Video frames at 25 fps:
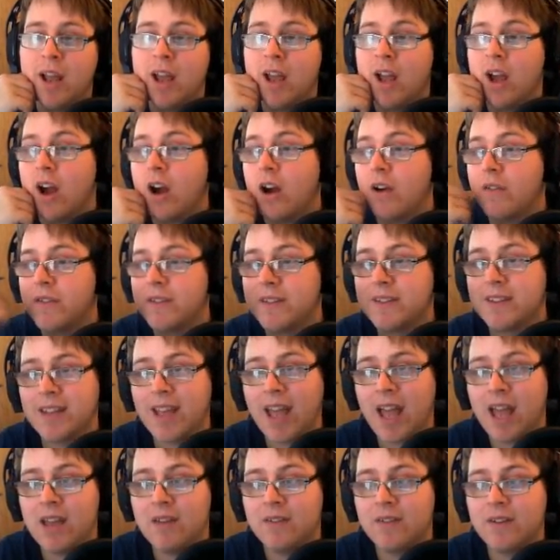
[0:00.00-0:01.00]
obviously
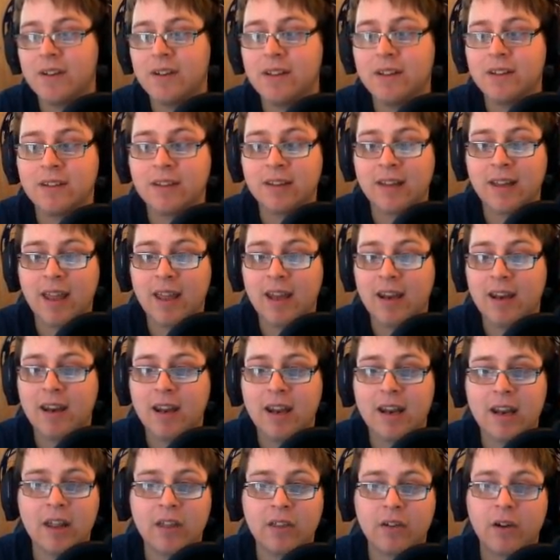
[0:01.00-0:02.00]
Haven is again
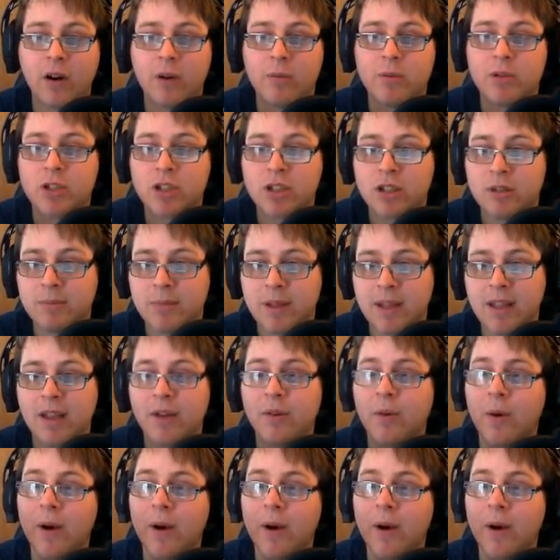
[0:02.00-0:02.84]
another option, being quite